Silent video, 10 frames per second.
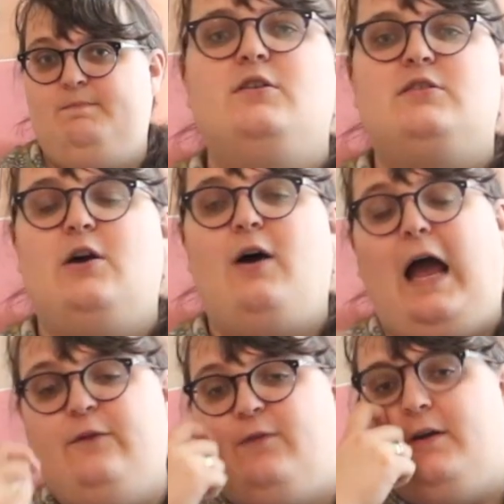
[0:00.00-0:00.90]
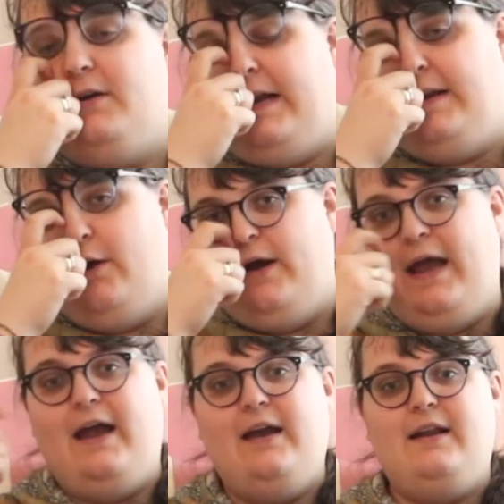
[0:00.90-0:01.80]
So I figured I'd go
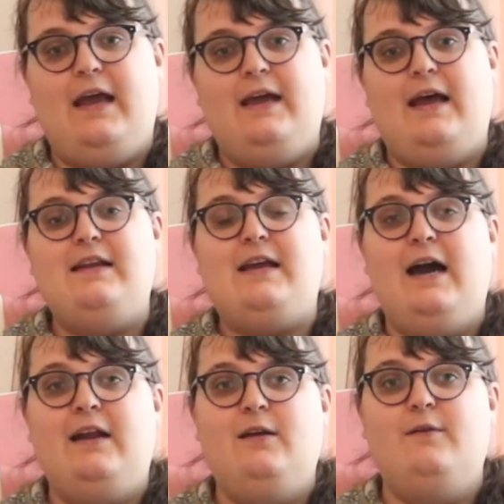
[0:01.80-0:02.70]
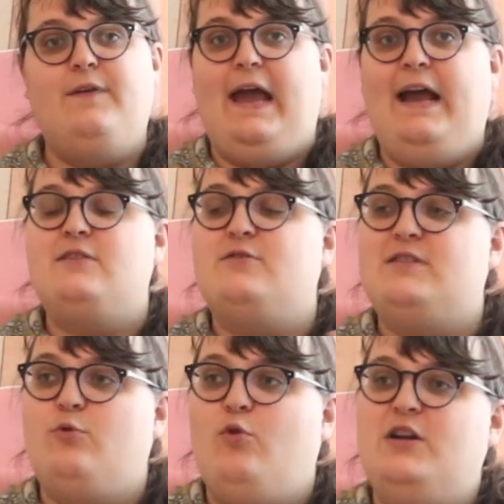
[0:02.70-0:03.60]
ahead and I'd kind of answer
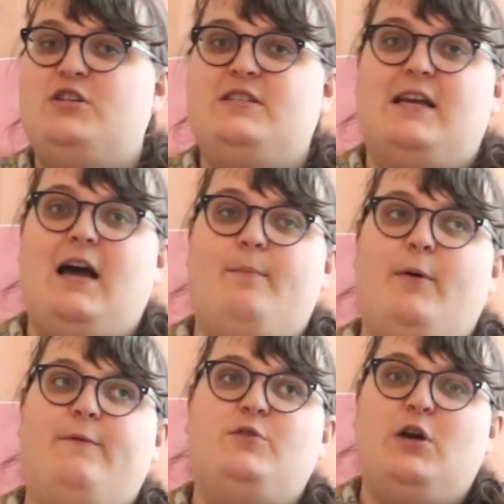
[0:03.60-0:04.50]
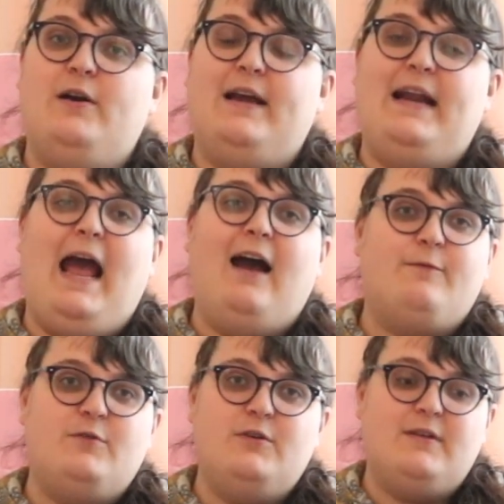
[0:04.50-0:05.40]
some questions I got both during and
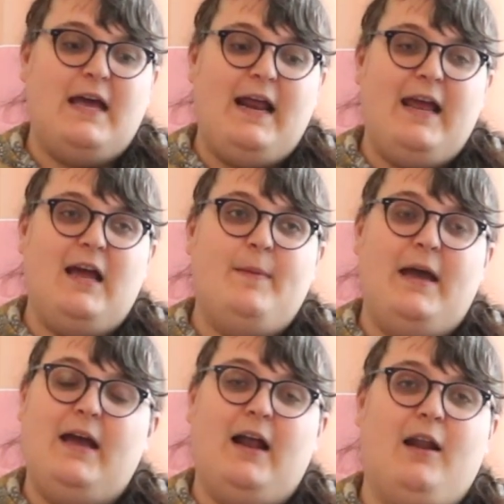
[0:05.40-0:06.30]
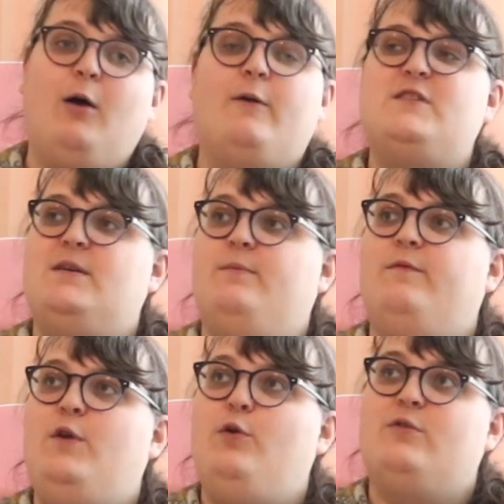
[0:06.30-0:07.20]
after that AMA, along with some
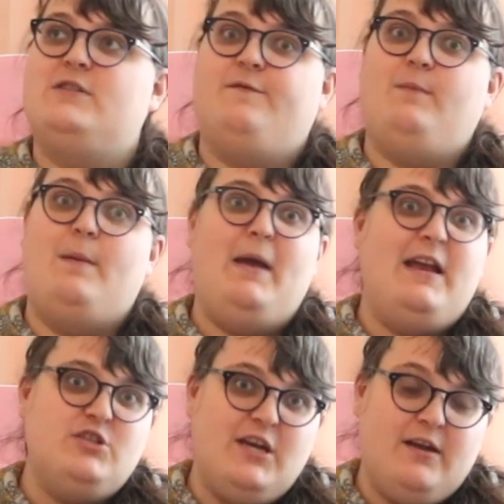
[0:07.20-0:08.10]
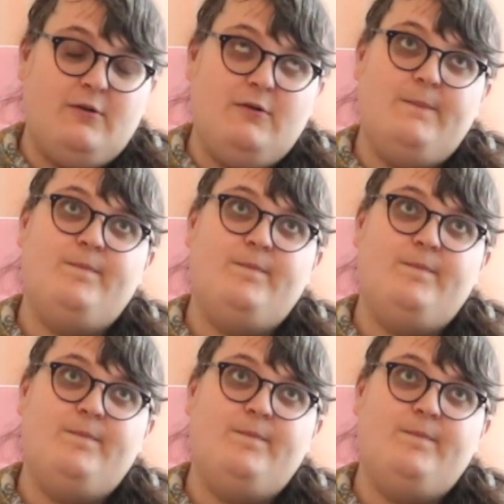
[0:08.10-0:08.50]
viewers of my main channel.